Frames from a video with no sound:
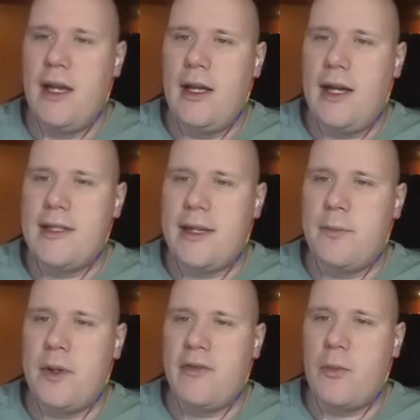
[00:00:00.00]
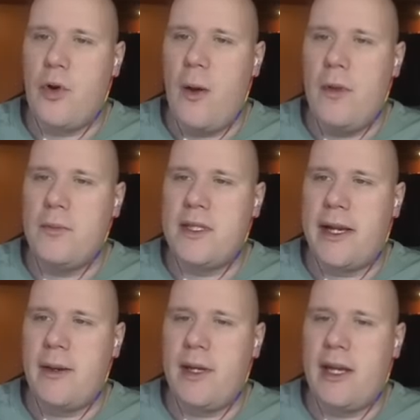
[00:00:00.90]
That's a bit of a problem, so
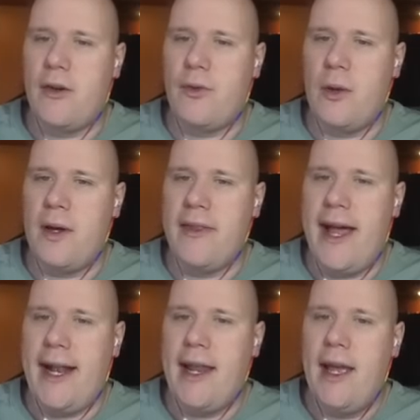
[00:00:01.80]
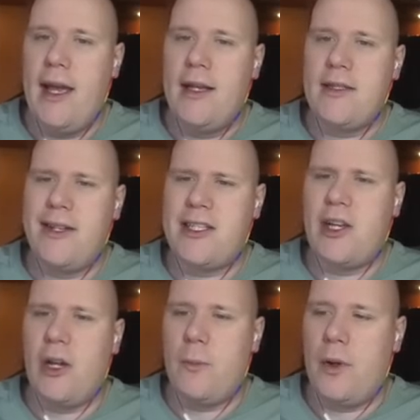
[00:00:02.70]
I gotta be careful about that. So this
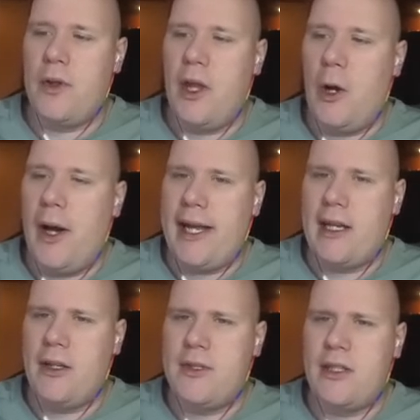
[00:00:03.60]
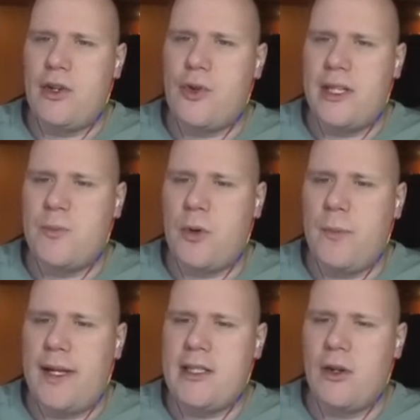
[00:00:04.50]
gunboat, though, I can use it to
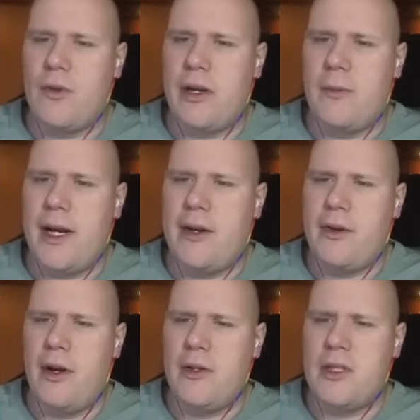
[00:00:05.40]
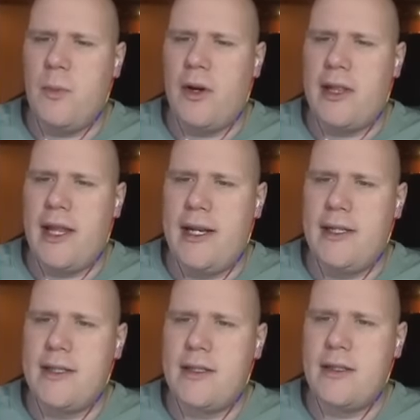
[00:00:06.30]
transport mechs over here, but I don't know how smart that
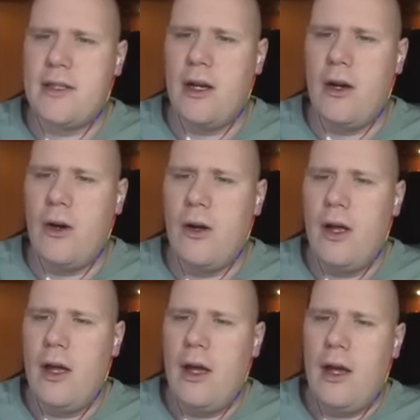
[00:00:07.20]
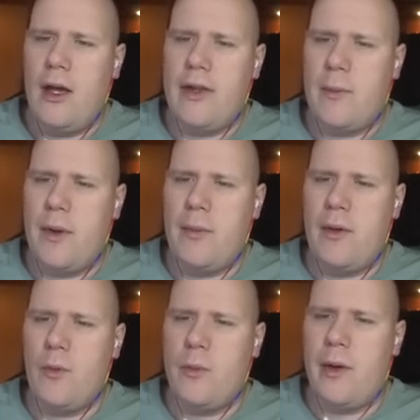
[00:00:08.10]
is. So I think
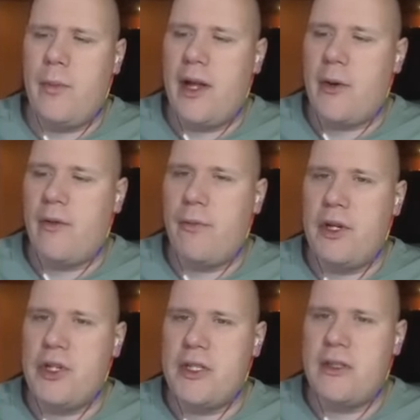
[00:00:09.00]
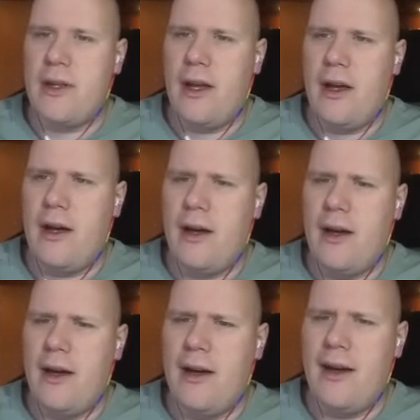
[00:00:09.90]
maybe it would be better if we just,
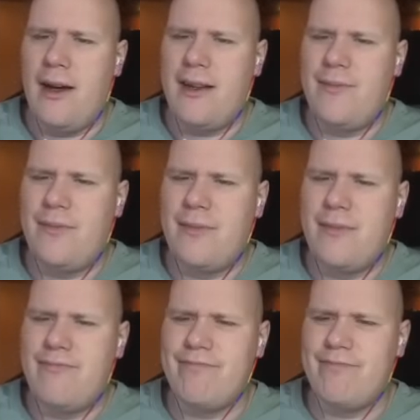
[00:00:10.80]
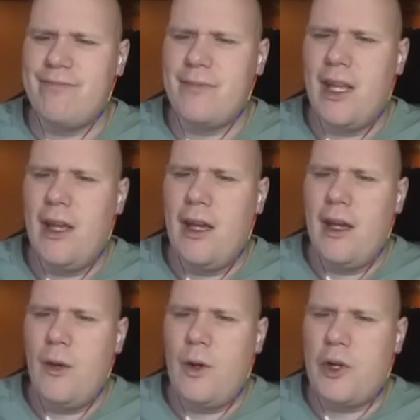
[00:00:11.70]
uh...
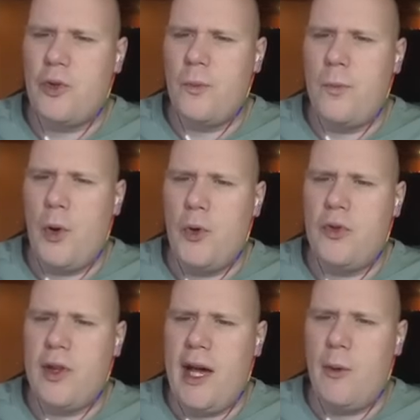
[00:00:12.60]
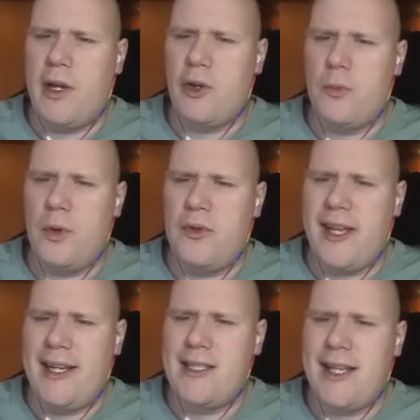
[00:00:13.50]
Hmm. We could do both, uh, we could do both
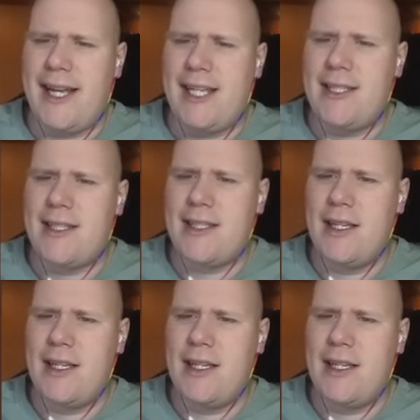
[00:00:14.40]
tanks, I guess?